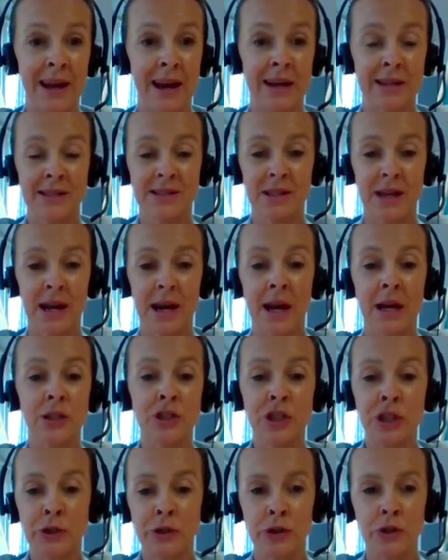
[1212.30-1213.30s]
And NATS,
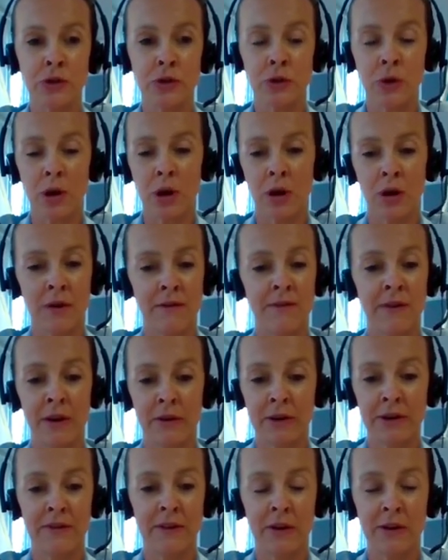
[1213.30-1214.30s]
as usual, are
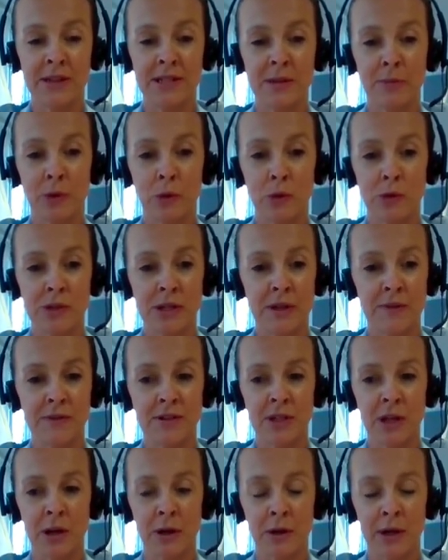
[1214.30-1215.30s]
very, very
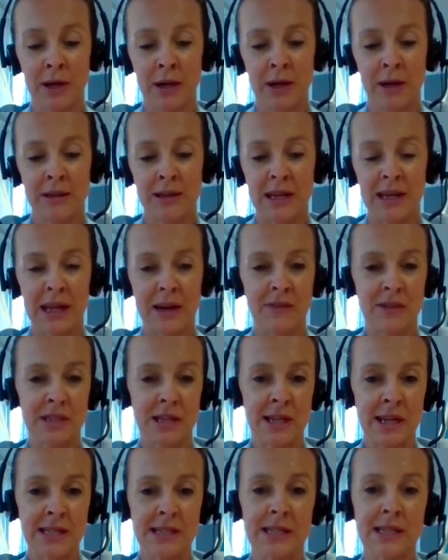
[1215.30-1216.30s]
supportive. So they gave
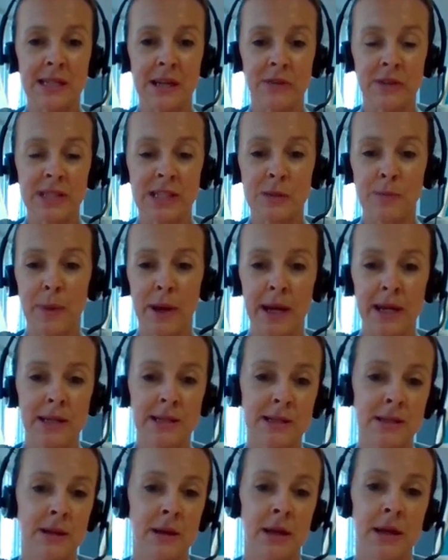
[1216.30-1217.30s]
us the necessary
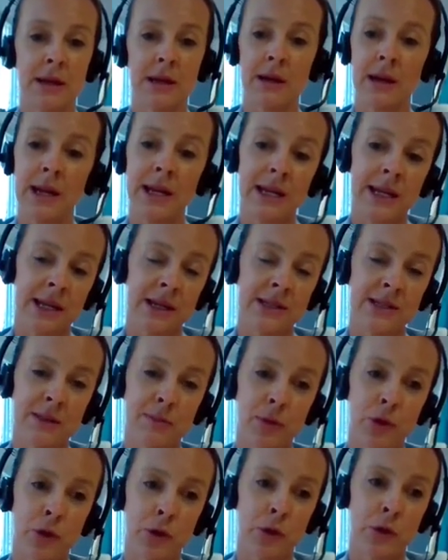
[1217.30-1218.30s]
space, cleaning
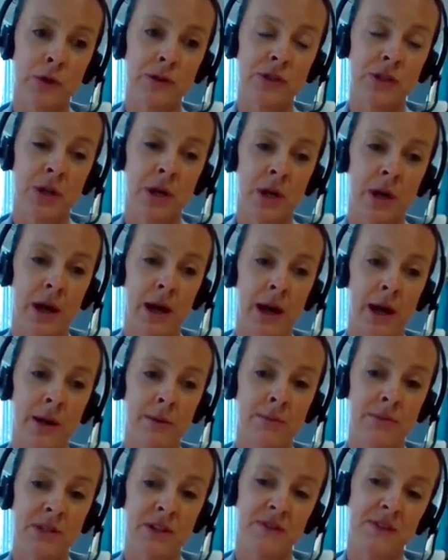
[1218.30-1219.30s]
support
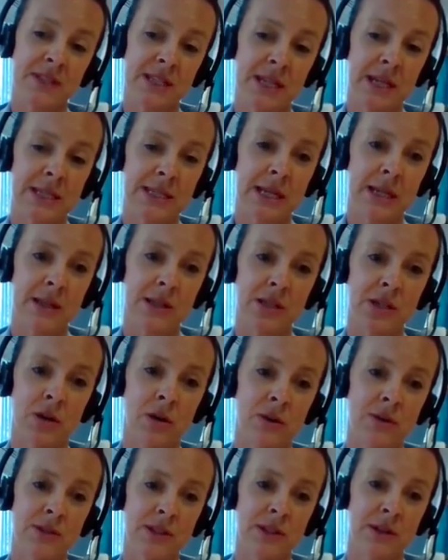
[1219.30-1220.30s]
to facilitate the
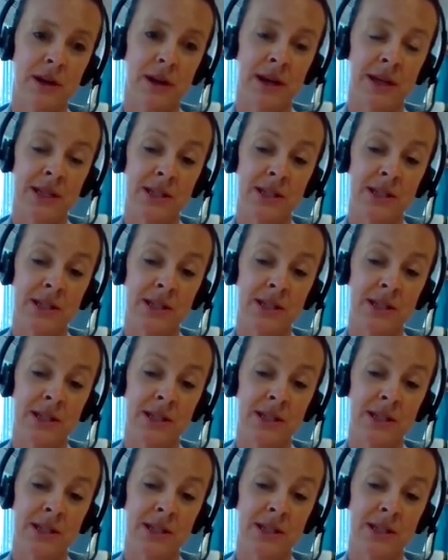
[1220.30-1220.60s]
task.